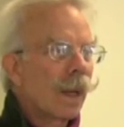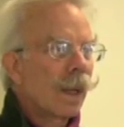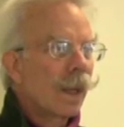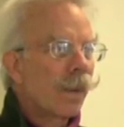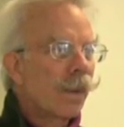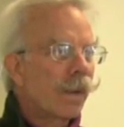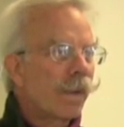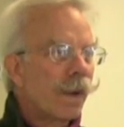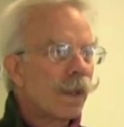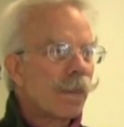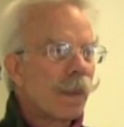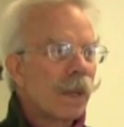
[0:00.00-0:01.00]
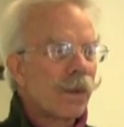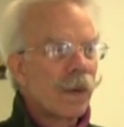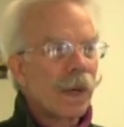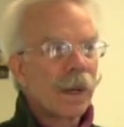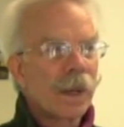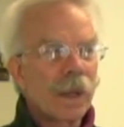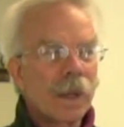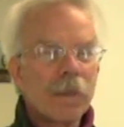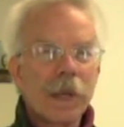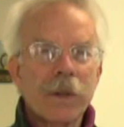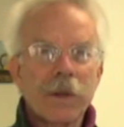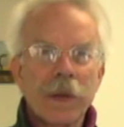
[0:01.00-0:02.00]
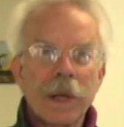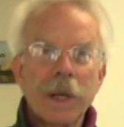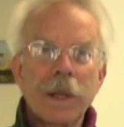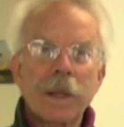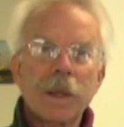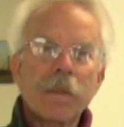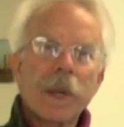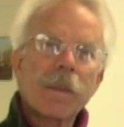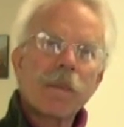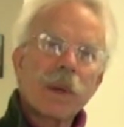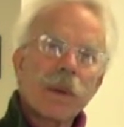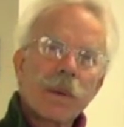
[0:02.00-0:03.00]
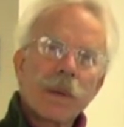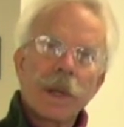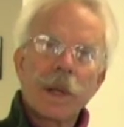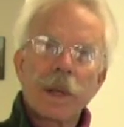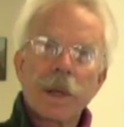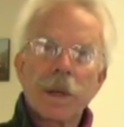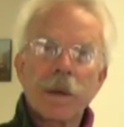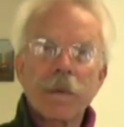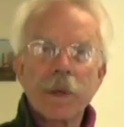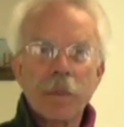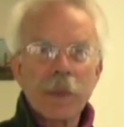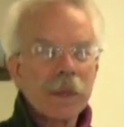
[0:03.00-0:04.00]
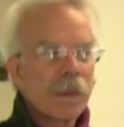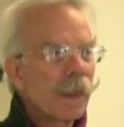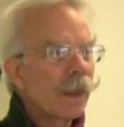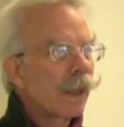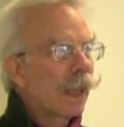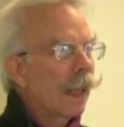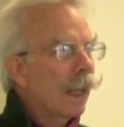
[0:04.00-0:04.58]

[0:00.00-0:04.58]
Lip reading: They went first by truck and then by train, then by boat over to Brisbane.